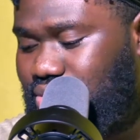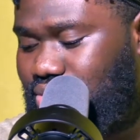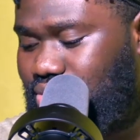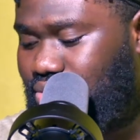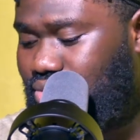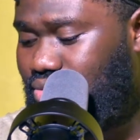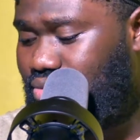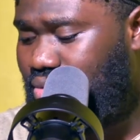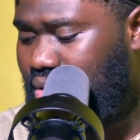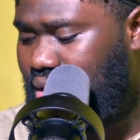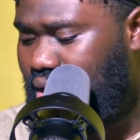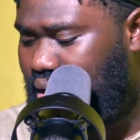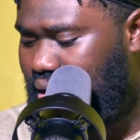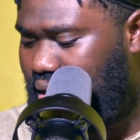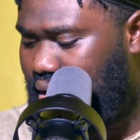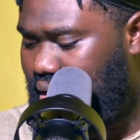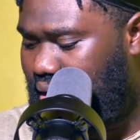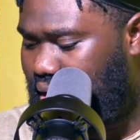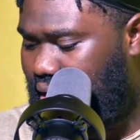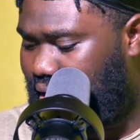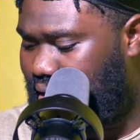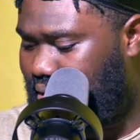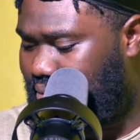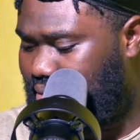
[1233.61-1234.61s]
So
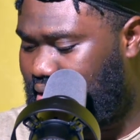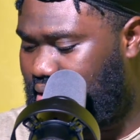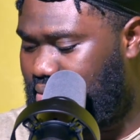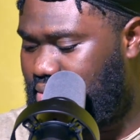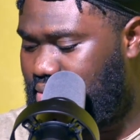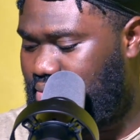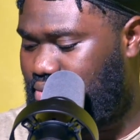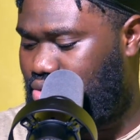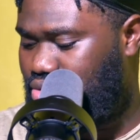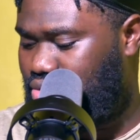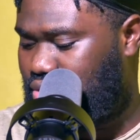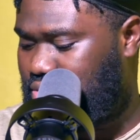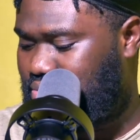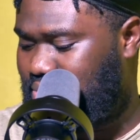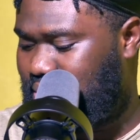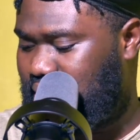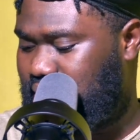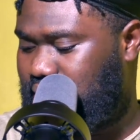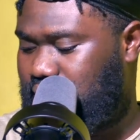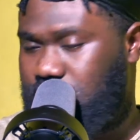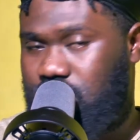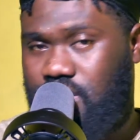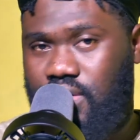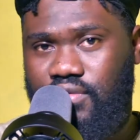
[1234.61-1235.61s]
let me mute
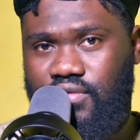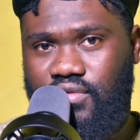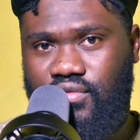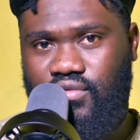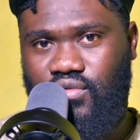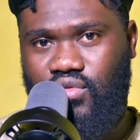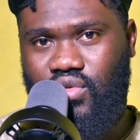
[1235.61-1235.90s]
myself.